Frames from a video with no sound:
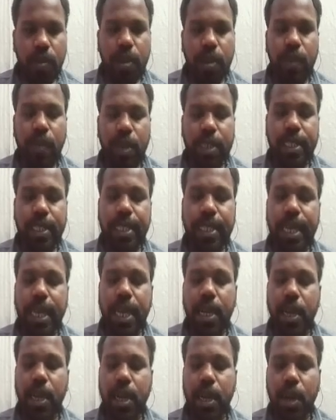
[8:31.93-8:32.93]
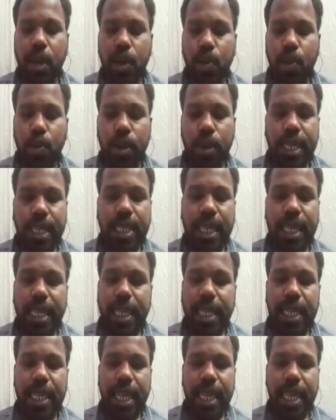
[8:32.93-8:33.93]
the first thing what I
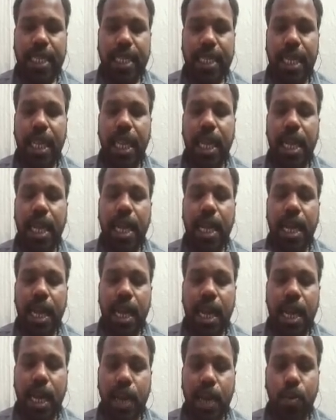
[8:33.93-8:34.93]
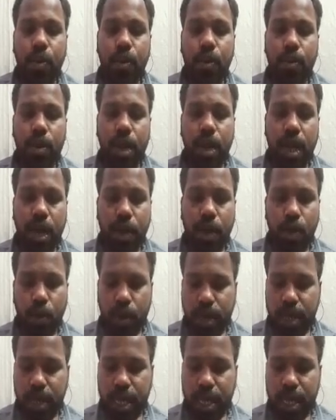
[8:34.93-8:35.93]
said in the Excel. I
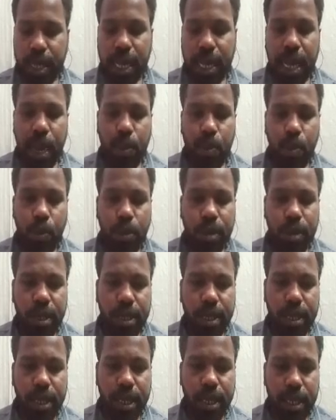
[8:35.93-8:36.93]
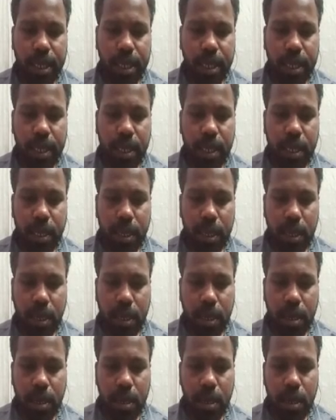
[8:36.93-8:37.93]
want the amount
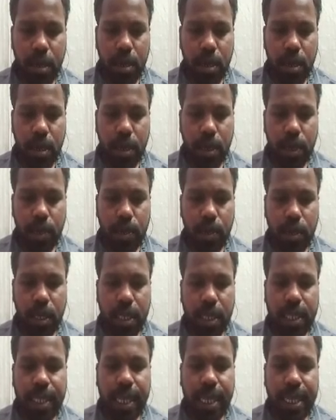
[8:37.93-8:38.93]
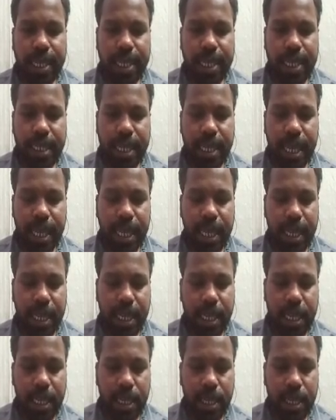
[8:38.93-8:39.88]
into the standard scalar